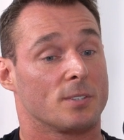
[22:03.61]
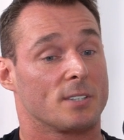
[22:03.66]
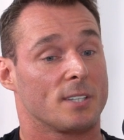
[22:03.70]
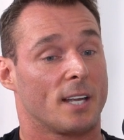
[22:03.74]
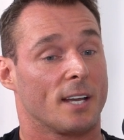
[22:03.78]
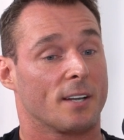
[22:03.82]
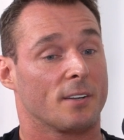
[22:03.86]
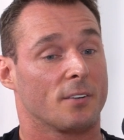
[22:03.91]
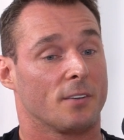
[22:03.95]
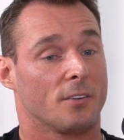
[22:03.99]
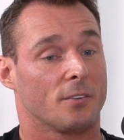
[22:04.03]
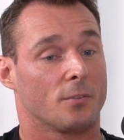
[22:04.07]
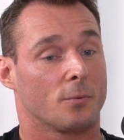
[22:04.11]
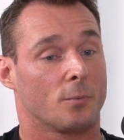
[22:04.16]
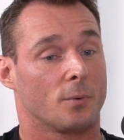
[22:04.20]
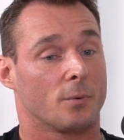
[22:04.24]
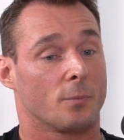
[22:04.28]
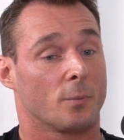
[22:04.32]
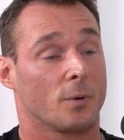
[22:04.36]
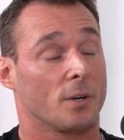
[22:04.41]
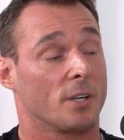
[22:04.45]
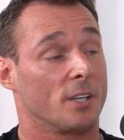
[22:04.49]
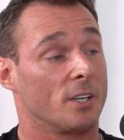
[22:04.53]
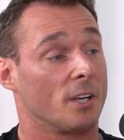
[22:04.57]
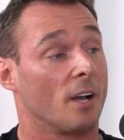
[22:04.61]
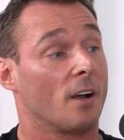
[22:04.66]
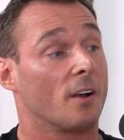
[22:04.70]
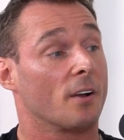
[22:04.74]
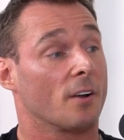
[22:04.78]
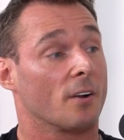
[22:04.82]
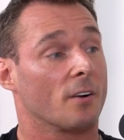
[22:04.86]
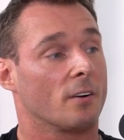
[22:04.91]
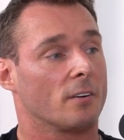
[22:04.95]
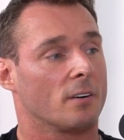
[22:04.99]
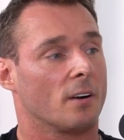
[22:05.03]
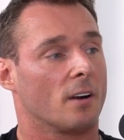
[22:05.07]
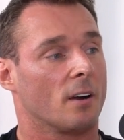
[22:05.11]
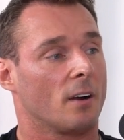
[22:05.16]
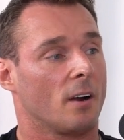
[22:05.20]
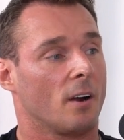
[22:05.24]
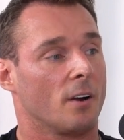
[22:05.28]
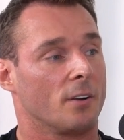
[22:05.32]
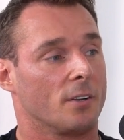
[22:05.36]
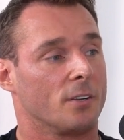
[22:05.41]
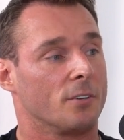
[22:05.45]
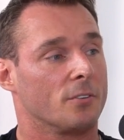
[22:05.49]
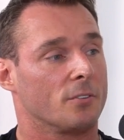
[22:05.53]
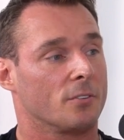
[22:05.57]
cycles when we're younger
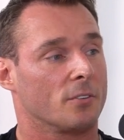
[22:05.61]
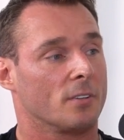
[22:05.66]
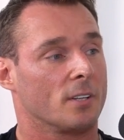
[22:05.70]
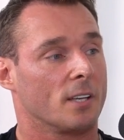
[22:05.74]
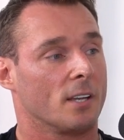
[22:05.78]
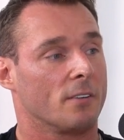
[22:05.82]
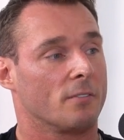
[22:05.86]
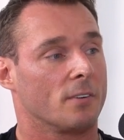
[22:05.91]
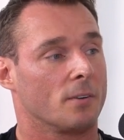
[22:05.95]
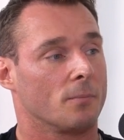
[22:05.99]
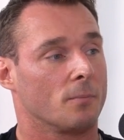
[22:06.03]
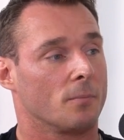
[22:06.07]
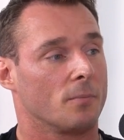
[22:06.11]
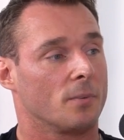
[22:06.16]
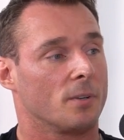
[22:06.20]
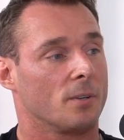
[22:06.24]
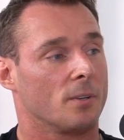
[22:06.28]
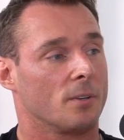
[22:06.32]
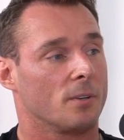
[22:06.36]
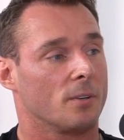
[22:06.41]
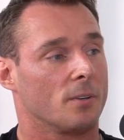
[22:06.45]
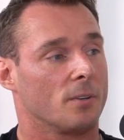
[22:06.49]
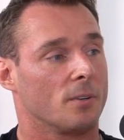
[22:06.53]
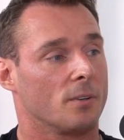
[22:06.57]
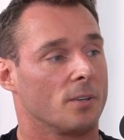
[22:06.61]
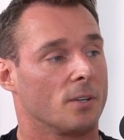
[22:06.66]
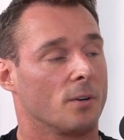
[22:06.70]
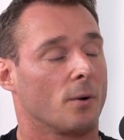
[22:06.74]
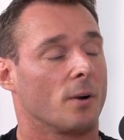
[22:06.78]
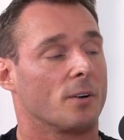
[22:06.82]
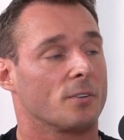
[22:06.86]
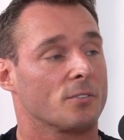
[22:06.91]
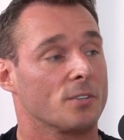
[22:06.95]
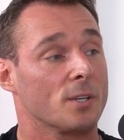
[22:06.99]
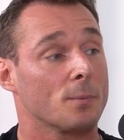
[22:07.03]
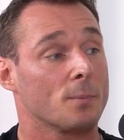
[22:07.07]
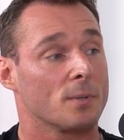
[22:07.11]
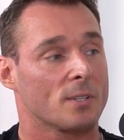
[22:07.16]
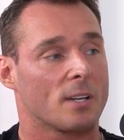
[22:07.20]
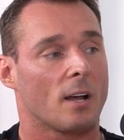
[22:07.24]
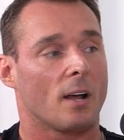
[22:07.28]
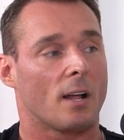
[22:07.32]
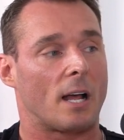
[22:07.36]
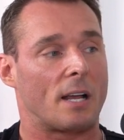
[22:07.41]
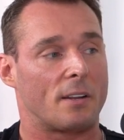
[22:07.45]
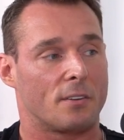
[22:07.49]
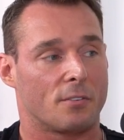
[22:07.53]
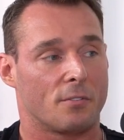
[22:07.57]
are usually even, our sleep is
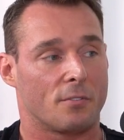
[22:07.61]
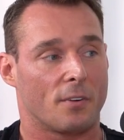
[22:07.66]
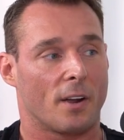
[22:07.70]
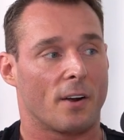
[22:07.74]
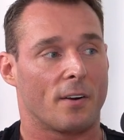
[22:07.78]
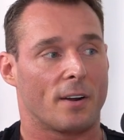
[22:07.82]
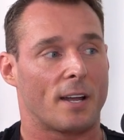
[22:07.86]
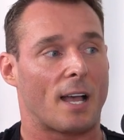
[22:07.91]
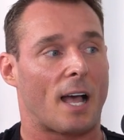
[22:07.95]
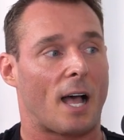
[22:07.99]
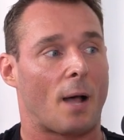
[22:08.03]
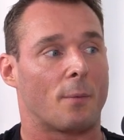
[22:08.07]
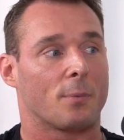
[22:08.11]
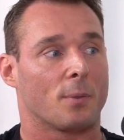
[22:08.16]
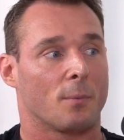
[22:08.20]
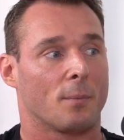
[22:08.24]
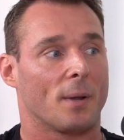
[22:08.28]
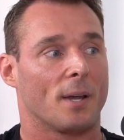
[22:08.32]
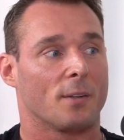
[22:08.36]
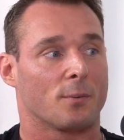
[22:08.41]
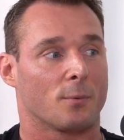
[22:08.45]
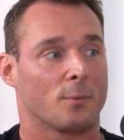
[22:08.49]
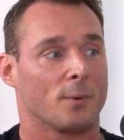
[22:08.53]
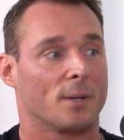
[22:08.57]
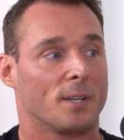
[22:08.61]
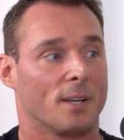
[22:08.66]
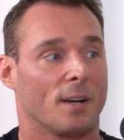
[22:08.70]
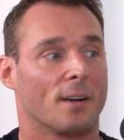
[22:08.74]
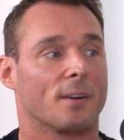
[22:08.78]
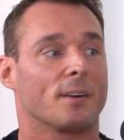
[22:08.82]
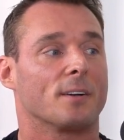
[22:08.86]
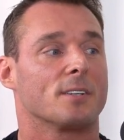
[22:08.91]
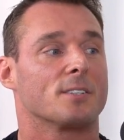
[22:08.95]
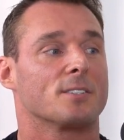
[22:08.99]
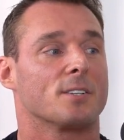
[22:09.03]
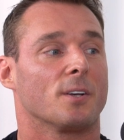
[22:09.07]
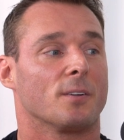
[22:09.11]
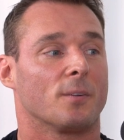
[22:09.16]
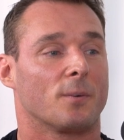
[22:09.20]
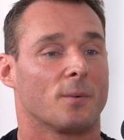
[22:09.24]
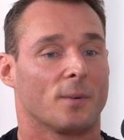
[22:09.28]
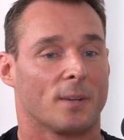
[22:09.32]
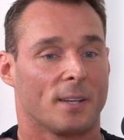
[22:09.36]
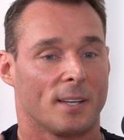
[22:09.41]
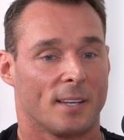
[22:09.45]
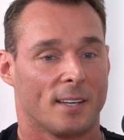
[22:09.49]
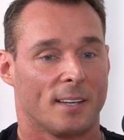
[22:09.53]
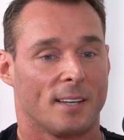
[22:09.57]
very optimized when we're younger. So
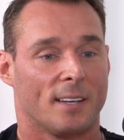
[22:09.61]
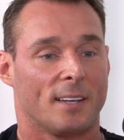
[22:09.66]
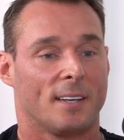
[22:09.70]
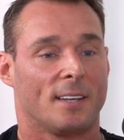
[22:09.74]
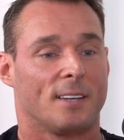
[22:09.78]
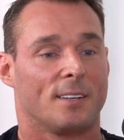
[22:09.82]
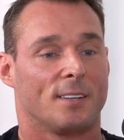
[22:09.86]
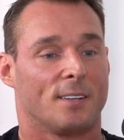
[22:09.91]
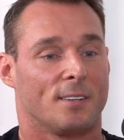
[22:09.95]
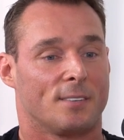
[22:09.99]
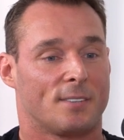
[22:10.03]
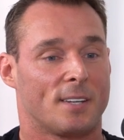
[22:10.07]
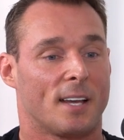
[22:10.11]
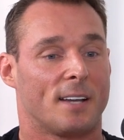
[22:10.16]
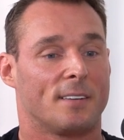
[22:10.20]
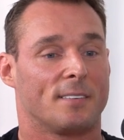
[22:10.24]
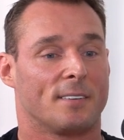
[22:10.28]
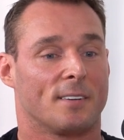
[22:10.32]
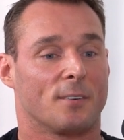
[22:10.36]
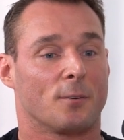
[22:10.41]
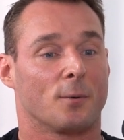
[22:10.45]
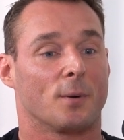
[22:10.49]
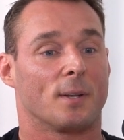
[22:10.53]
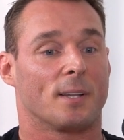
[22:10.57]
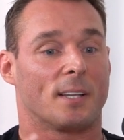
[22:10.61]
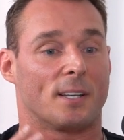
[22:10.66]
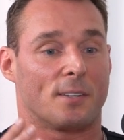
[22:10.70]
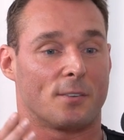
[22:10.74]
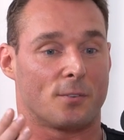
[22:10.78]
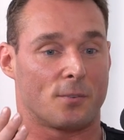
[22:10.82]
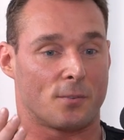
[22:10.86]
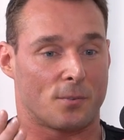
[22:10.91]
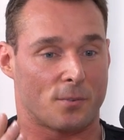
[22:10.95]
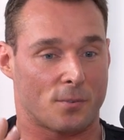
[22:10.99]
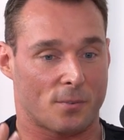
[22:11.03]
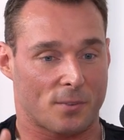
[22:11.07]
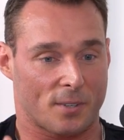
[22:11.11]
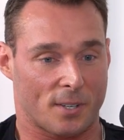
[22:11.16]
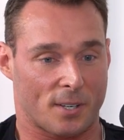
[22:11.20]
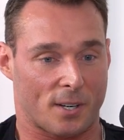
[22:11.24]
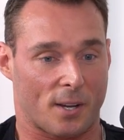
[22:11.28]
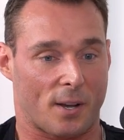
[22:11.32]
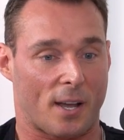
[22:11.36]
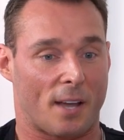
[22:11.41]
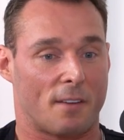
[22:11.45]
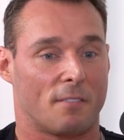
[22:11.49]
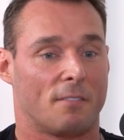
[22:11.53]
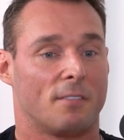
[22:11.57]
you tend to really,
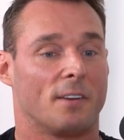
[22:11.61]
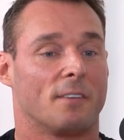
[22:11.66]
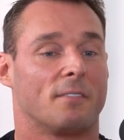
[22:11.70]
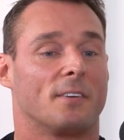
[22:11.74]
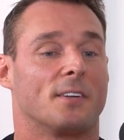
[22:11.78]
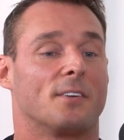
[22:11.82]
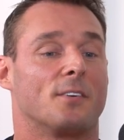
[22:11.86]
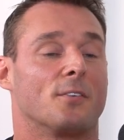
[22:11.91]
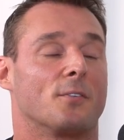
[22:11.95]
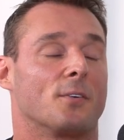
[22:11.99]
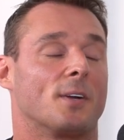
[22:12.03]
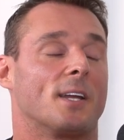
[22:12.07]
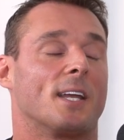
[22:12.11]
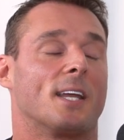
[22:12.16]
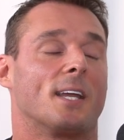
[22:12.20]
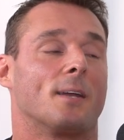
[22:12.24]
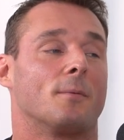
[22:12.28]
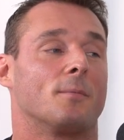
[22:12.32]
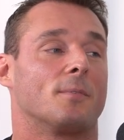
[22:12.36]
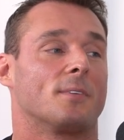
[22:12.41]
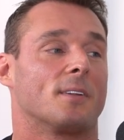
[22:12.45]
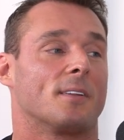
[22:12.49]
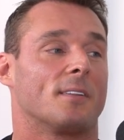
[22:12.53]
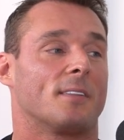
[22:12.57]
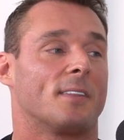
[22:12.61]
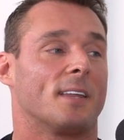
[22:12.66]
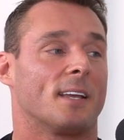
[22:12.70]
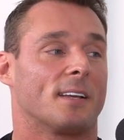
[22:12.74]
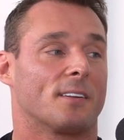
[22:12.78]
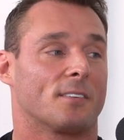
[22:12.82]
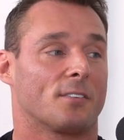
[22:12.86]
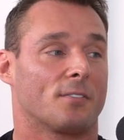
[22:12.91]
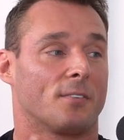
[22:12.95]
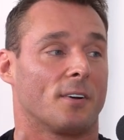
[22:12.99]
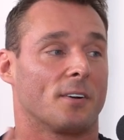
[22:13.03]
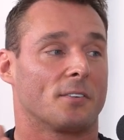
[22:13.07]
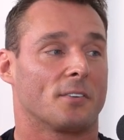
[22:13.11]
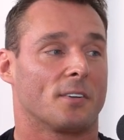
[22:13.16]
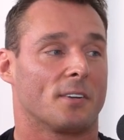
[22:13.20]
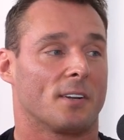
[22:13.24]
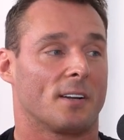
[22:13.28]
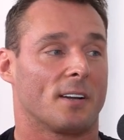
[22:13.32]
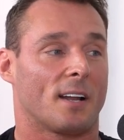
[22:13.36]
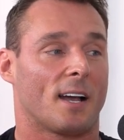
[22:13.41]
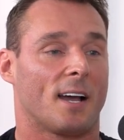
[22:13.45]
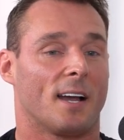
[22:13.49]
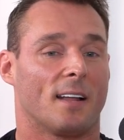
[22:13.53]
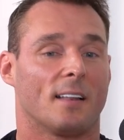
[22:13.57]
have vivid dreams and things function
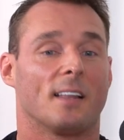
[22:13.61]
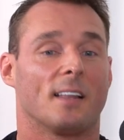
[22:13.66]
at a high